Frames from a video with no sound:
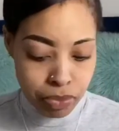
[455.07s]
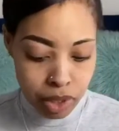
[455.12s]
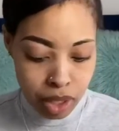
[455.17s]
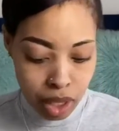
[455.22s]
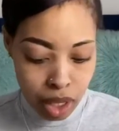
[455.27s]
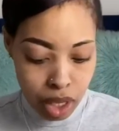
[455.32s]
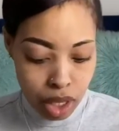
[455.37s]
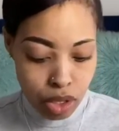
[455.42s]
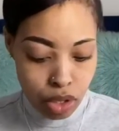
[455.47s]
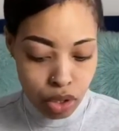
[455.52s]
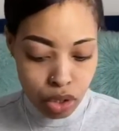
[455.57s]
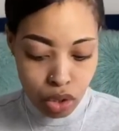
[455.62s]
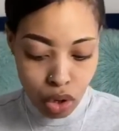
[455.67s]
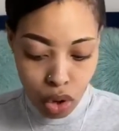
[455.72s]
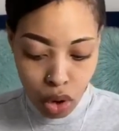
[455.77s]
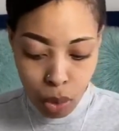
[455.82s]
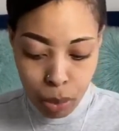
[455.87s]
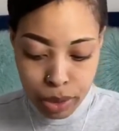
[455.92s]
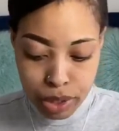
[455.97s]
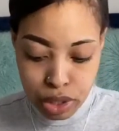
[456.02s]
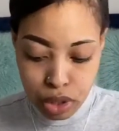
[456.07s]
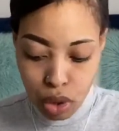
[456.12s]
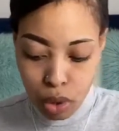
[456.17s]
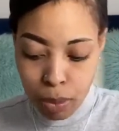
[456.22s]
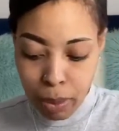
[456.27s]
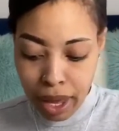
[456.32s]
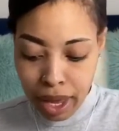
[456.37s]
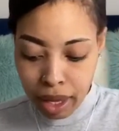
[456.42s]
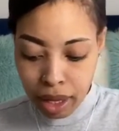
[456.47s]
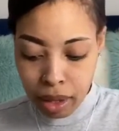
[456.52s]
And you can always go
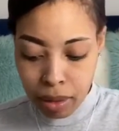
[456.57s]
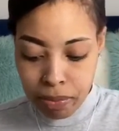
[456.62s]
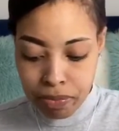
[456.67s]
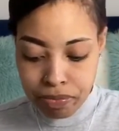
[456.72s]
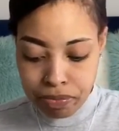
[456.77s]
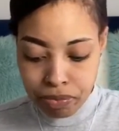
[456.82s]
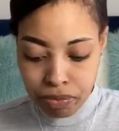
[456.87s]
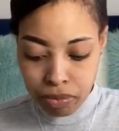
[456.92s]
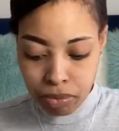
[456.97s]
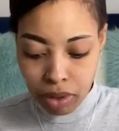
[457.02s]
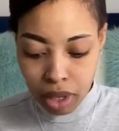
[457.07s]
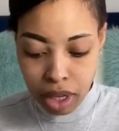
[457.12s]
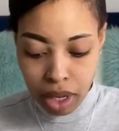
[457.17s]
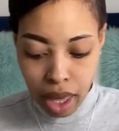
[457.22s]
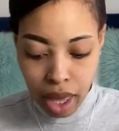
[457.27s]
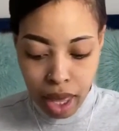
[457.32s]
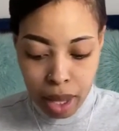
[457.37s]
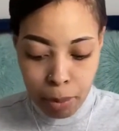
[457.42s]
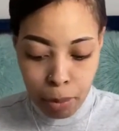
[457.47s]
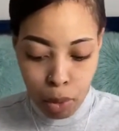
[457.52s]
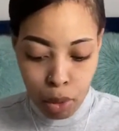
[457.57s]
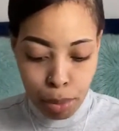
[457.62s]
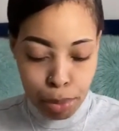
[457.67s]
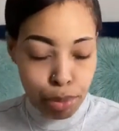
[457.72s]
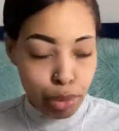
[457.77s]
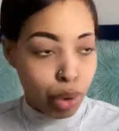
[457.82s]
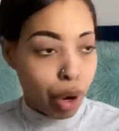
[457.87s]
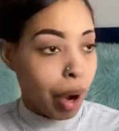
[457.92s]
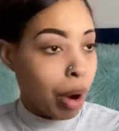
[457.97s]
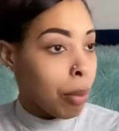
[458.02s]
back and add more
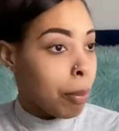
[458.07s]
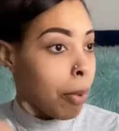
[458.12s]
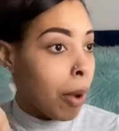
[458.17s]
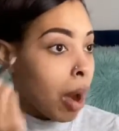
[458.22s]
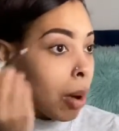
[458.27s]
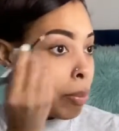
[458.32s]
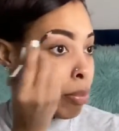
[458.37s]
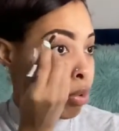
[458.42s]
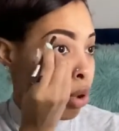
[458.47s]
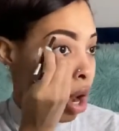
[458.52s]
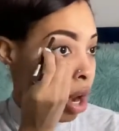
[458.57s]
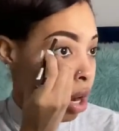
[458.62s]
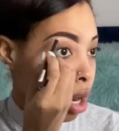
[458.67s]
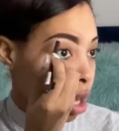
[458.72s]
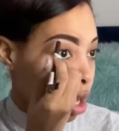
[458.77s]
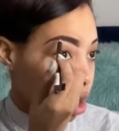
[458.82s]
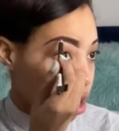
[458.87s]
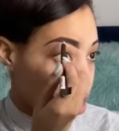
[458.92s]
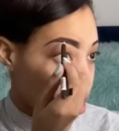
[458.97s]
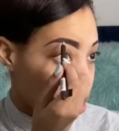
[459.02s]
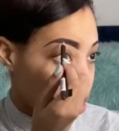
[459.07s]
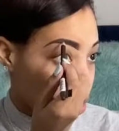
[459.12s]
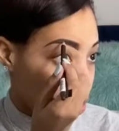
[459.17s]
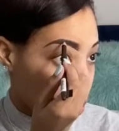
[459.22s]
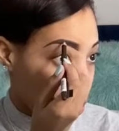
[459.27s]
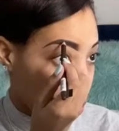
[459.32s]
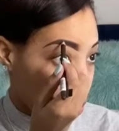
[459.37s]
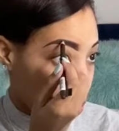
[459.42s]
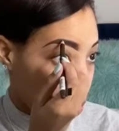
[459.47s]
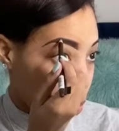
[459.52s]
brow product
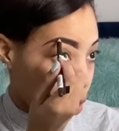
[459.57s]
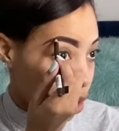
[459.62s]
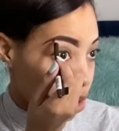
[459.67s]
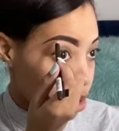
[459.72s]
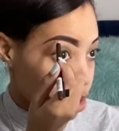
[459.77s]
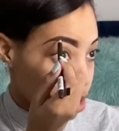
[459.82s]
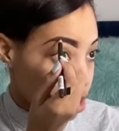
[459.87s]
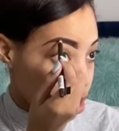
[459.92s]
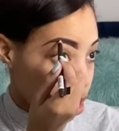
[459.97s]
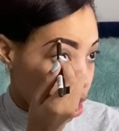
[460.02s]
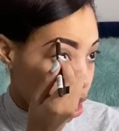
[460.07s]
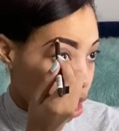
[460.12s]
once